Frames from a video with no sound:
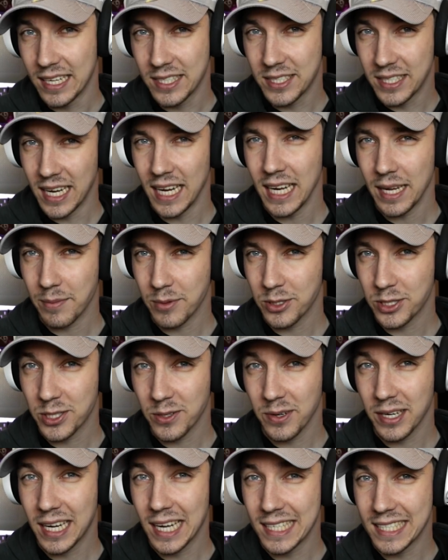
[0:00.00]
And today I'm going to
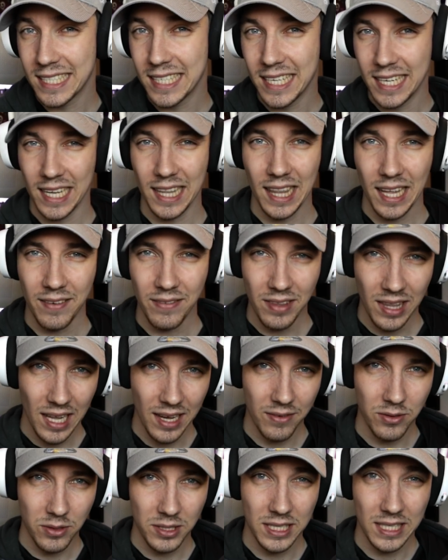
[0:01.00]
show you guys the 11
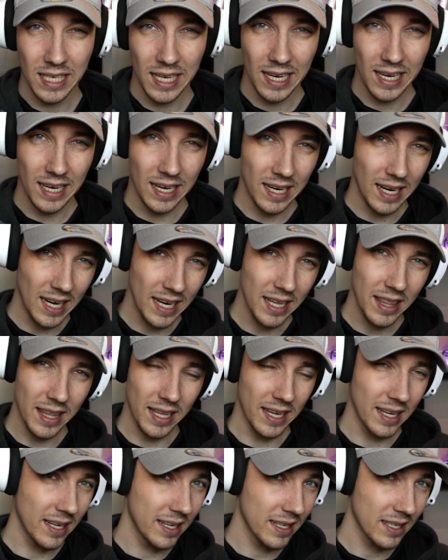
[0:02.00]
levels that I
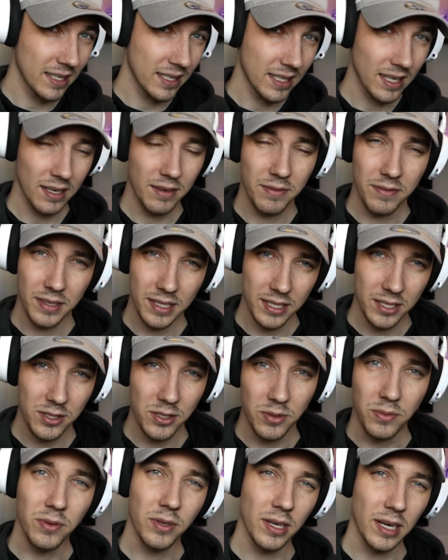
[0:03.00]
think kind of fit
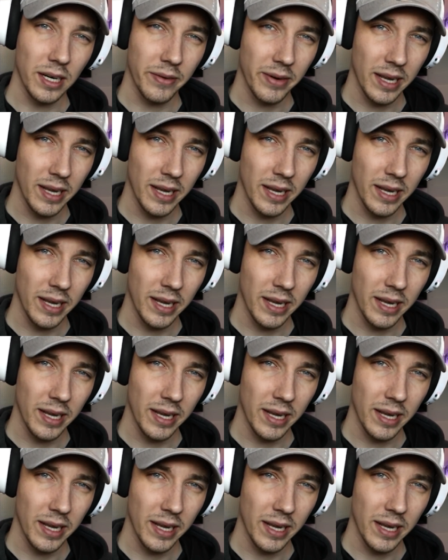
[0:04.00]
to Fortnite